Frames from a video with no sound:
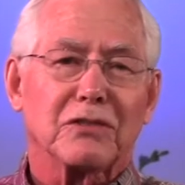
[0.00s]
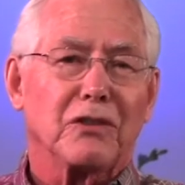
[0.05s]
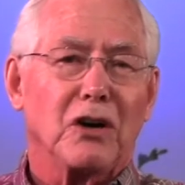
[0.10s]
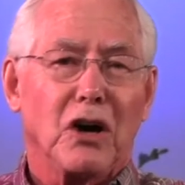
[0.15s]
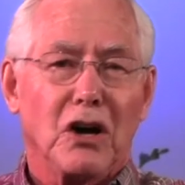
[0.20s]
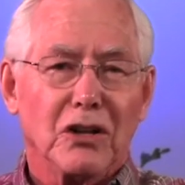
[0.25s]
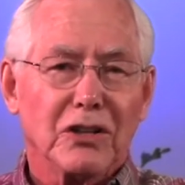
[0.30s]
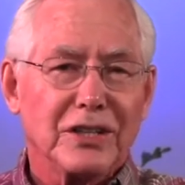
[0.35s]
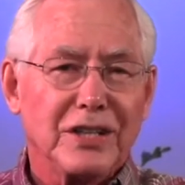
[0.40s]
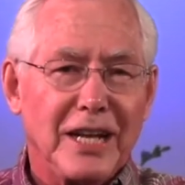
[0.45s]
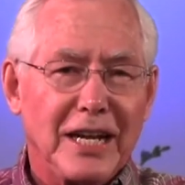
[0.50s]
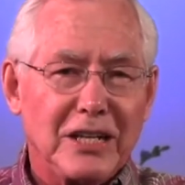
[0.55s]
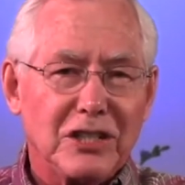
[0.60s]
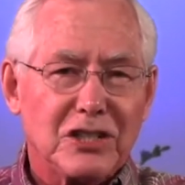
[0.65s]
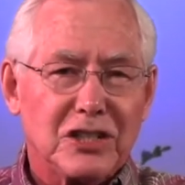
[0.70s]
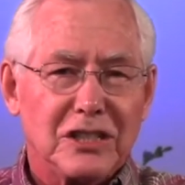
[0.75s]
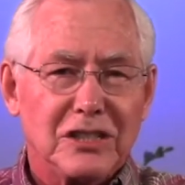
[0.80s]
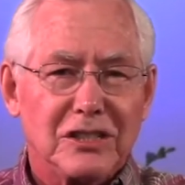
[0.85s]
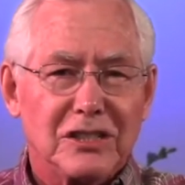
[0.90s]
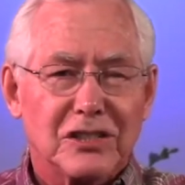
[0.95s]
of all the
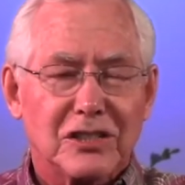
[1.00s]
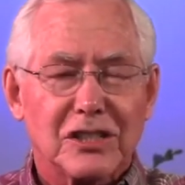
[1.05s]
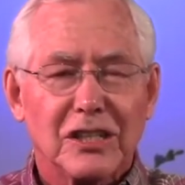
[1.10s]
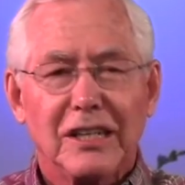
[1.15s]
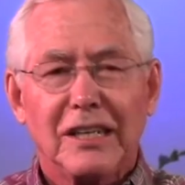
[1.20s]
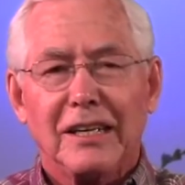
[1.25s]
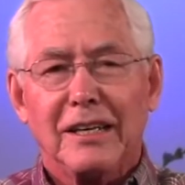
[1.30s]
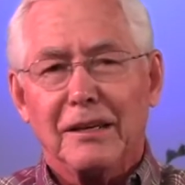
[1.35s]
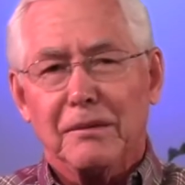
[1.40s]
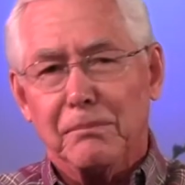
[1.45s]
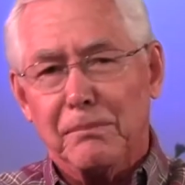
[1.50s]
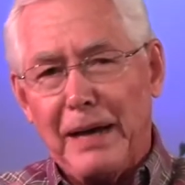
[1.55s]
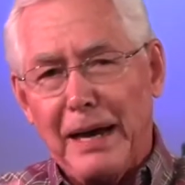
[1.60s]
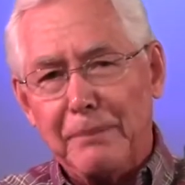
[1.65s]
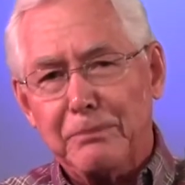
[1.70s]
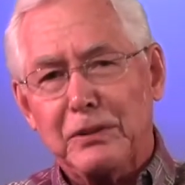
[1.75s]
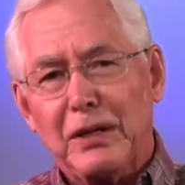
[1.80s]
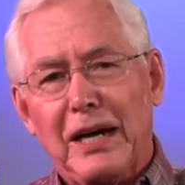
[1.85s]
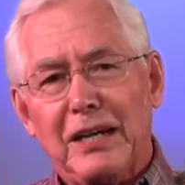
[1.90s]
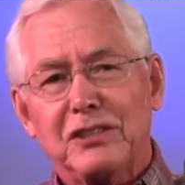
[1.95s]
nations,
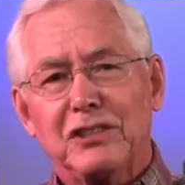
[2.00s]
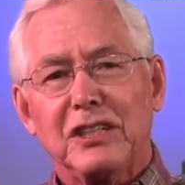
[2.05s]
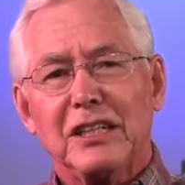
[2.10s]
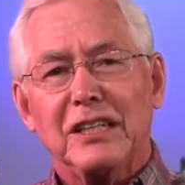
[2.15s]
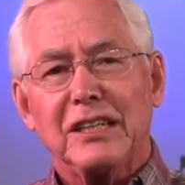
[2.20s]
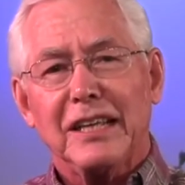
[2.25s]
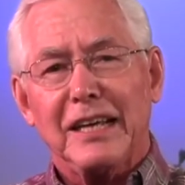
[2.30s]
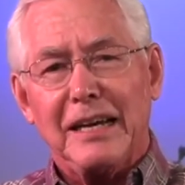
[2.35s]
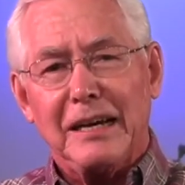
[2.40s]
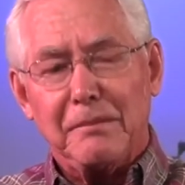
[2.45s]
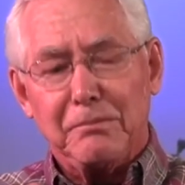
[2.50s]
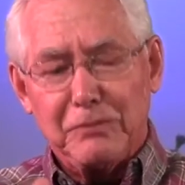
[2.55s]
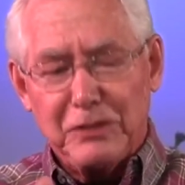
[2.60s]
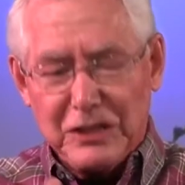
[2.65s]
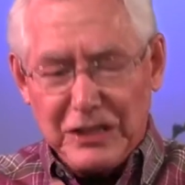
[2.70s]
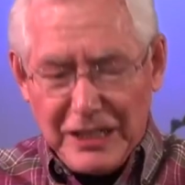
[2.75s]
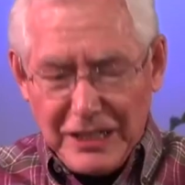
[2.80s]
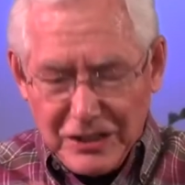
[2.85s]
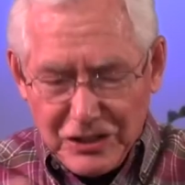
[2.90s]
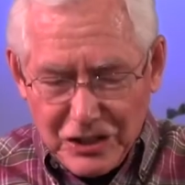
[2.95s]
baptizing them,
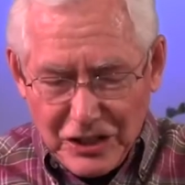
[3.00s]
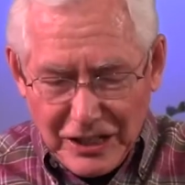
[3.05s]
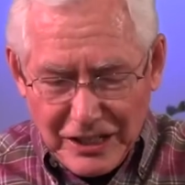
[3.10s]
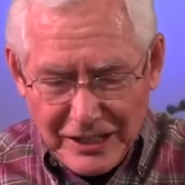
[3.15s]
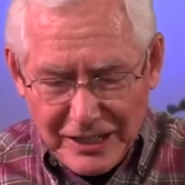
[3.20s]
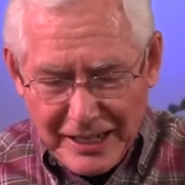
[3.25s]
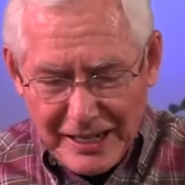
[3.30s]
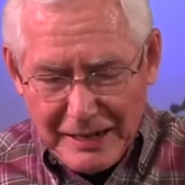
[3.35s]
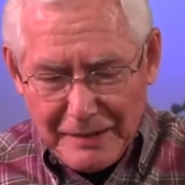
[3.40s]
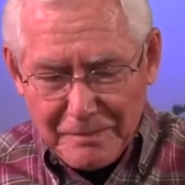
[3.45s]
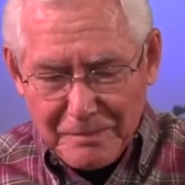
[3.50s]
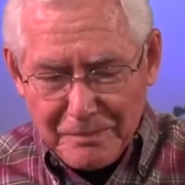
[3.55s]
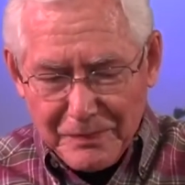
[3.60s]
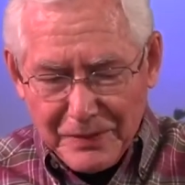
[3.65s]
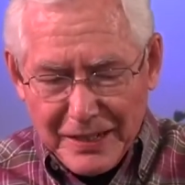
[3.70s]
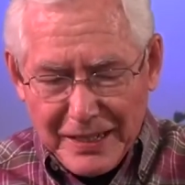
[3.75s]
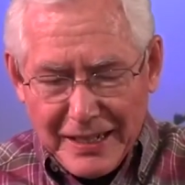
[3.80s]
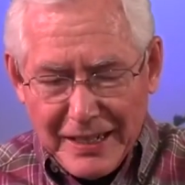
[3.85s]
teaching them,